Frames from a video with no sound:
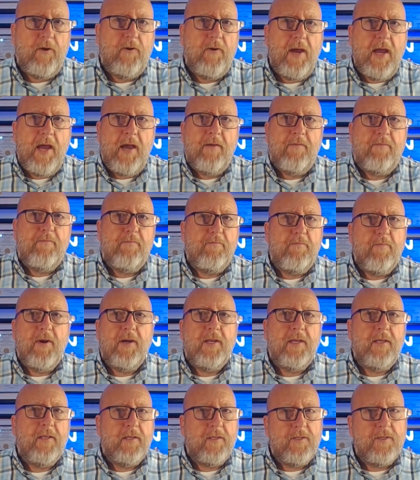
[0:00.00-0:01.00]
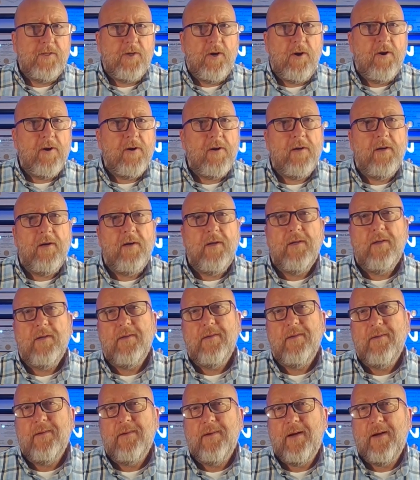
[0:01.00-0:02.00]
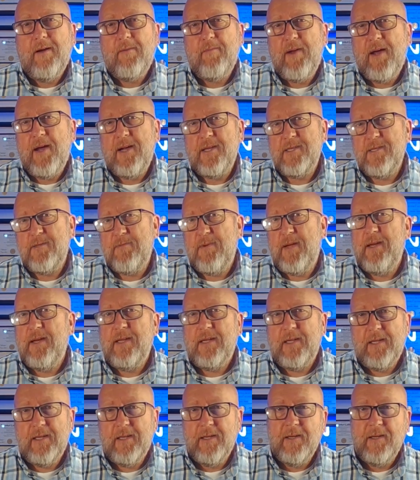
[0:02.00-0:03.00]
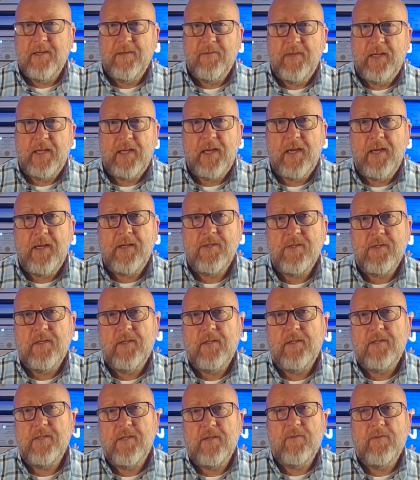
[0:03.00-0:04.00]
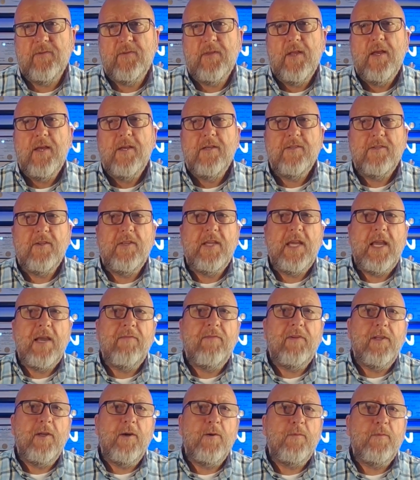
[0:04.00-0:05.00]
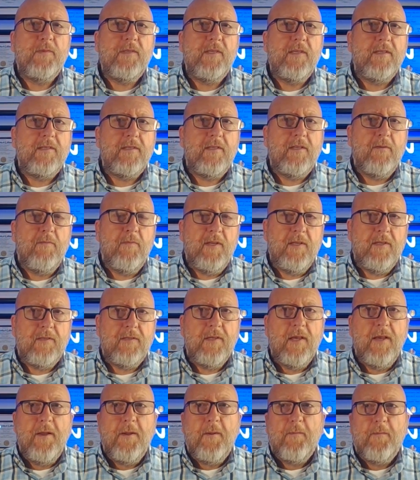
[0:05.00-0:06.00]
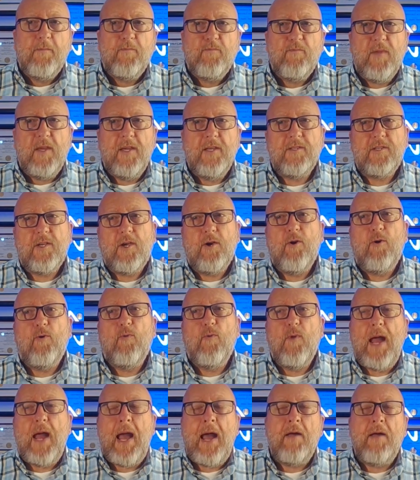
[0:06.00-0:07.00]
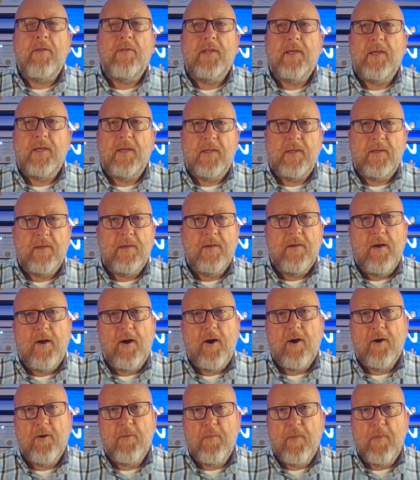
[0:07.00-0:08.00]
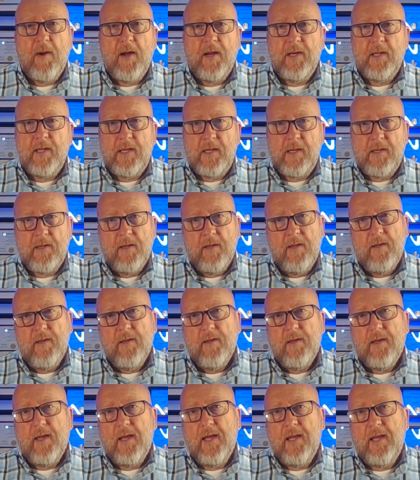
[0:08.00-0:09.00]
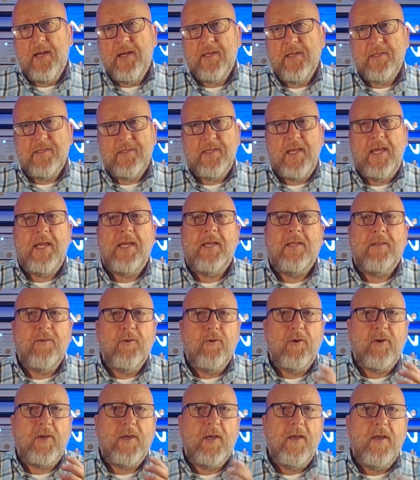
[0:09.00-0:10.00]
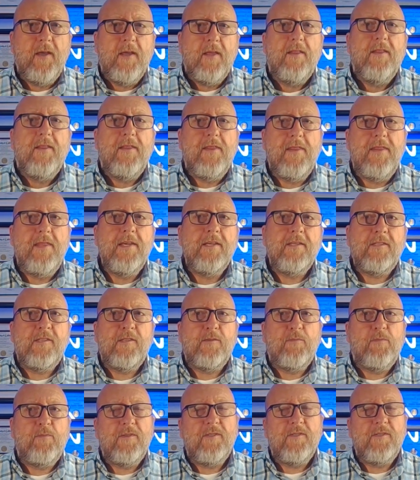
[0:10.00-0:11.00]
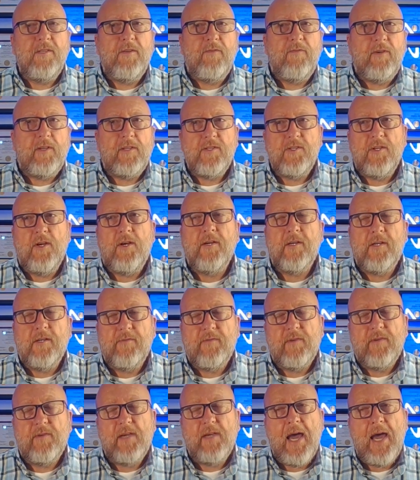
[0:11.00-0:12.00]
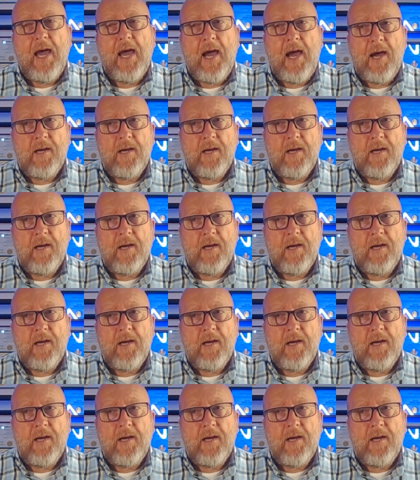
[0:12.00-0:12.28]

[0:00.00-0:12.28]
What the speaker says: have money in the jar, I'm not spending it on vacation. So the envelope system is corralling our money, and it's saying, look, this specific chunk of cash